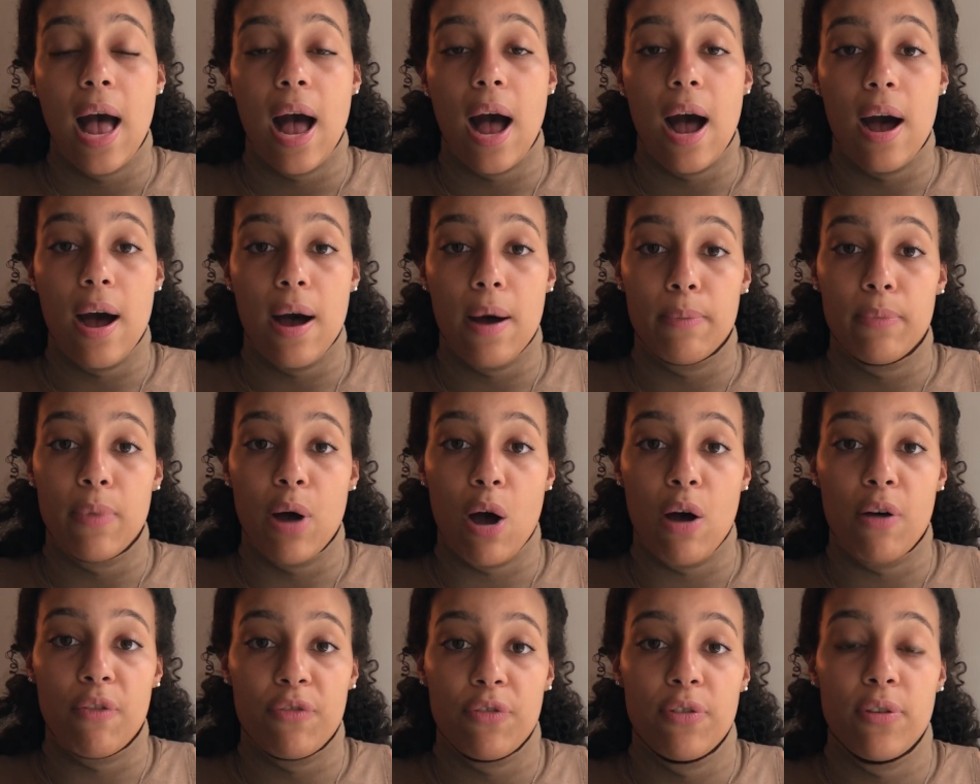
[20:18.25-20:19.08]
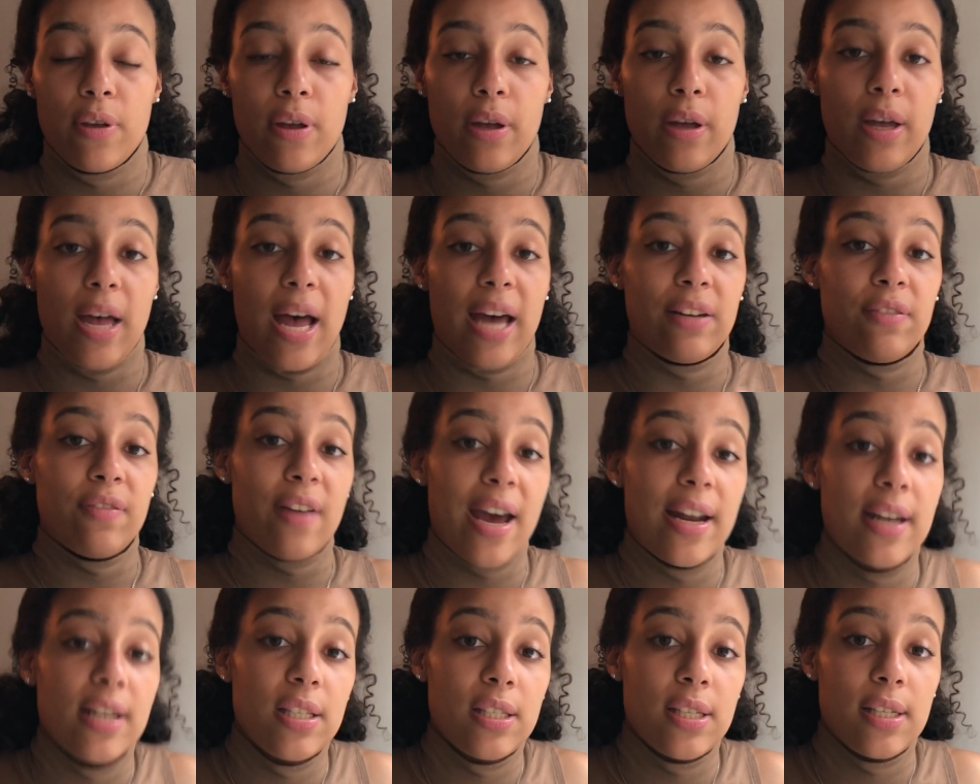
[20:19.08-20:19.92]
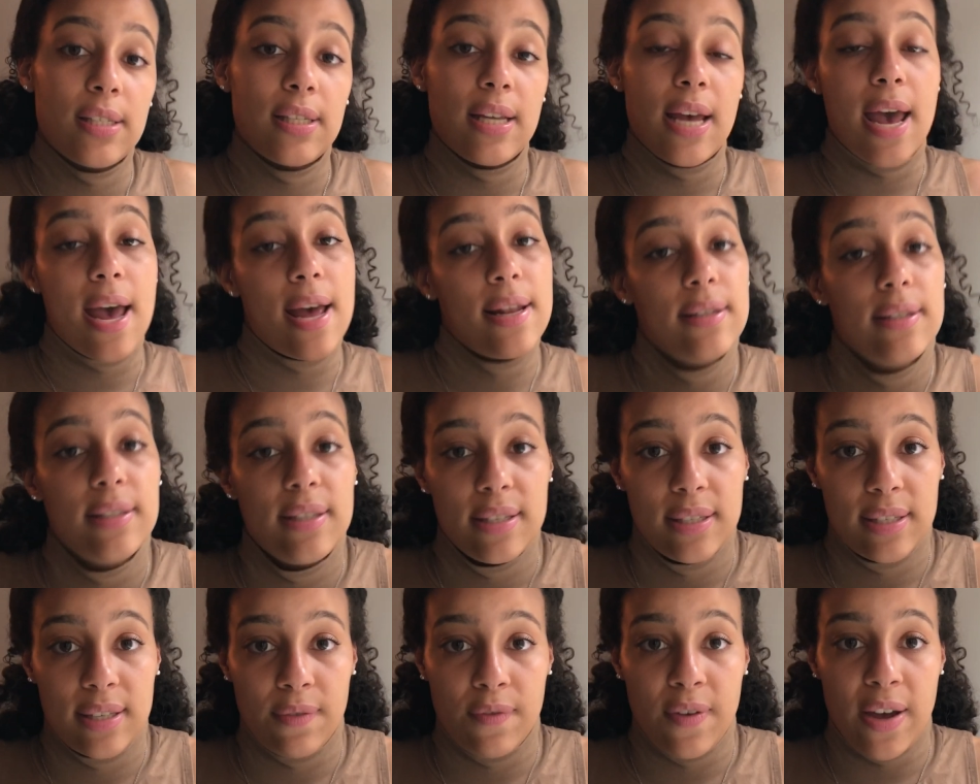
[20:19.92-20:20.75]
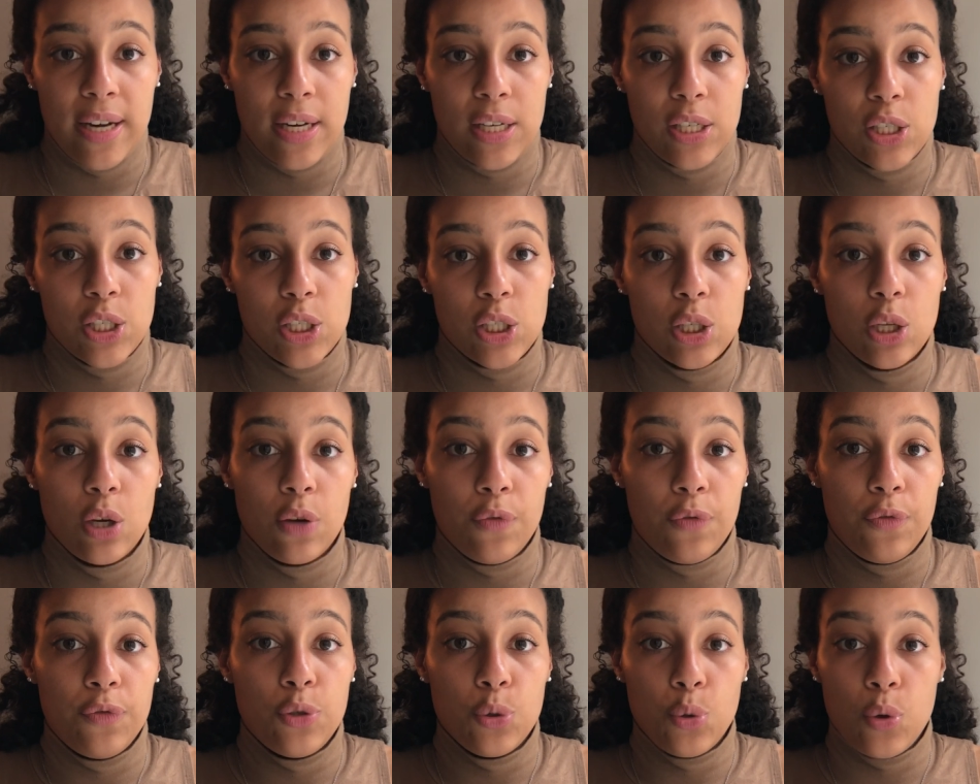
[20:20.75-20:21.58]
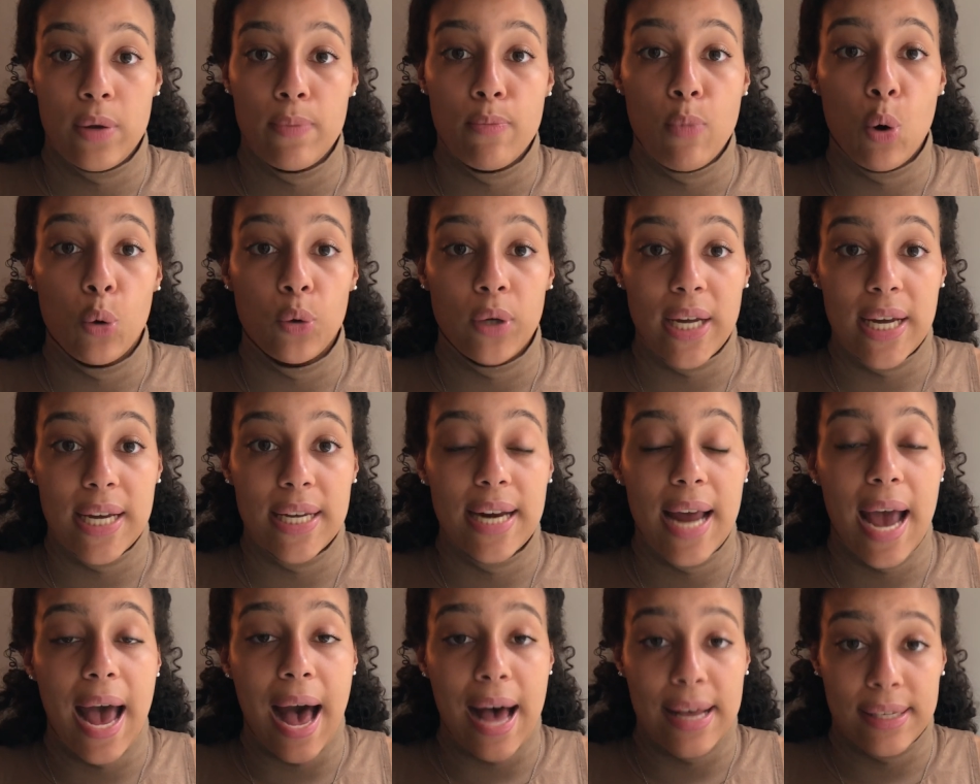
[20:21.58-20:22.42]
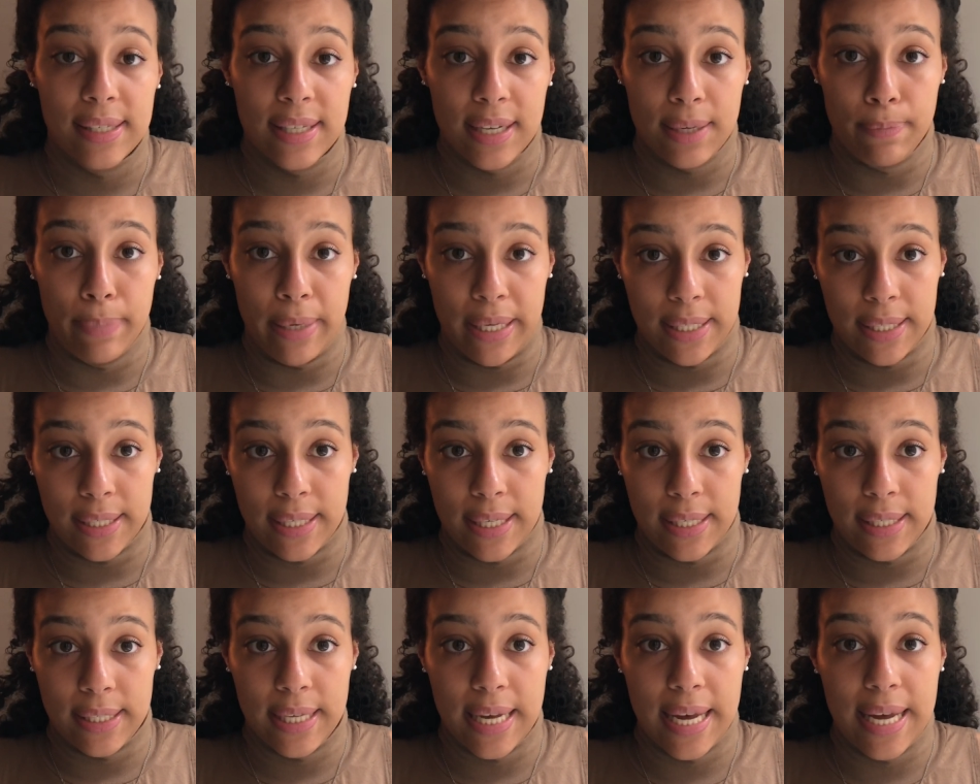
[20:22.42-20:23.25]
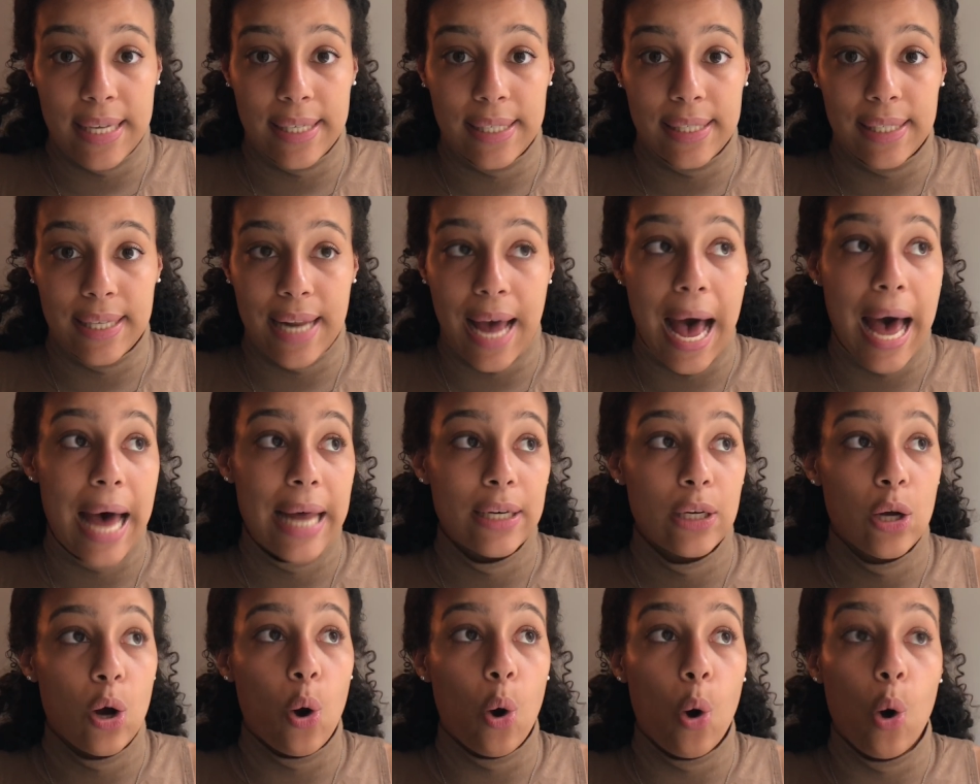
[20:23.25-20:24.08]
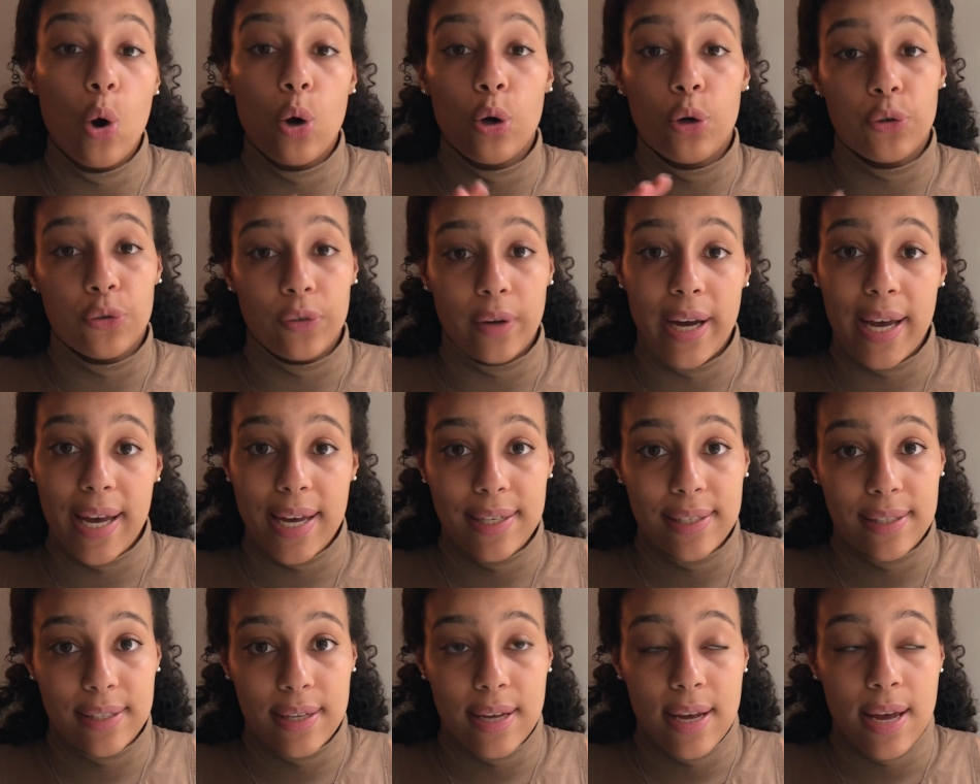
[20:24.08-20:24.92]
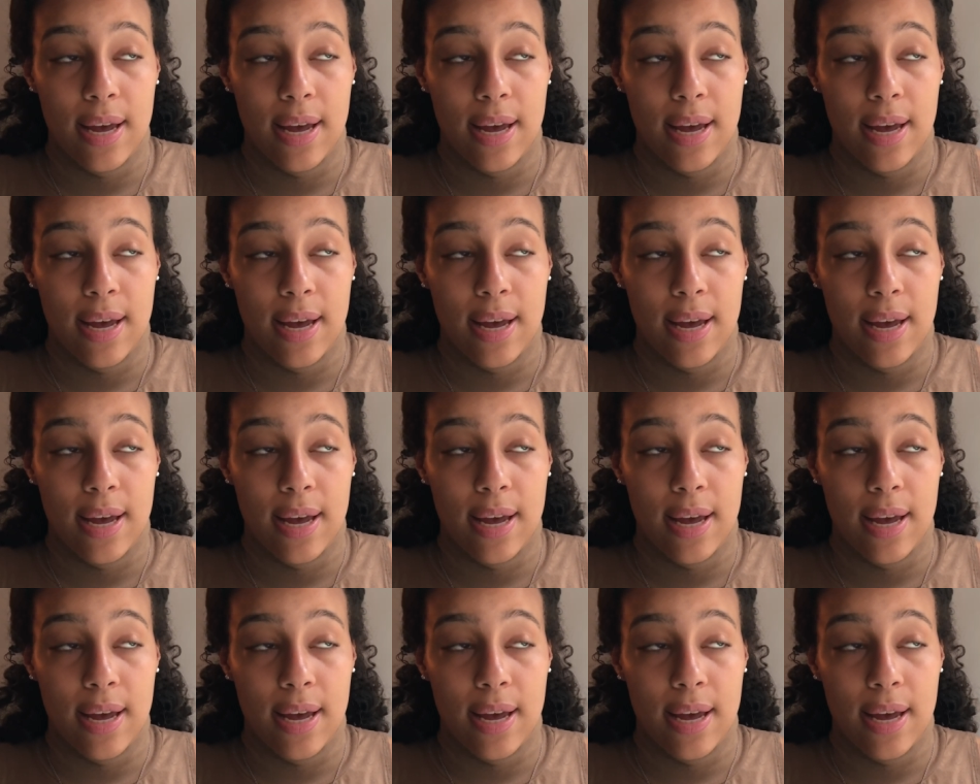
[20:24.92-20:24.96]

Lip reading: of the advantages and the disadvantages of doing MONAT as a business. It's not all great.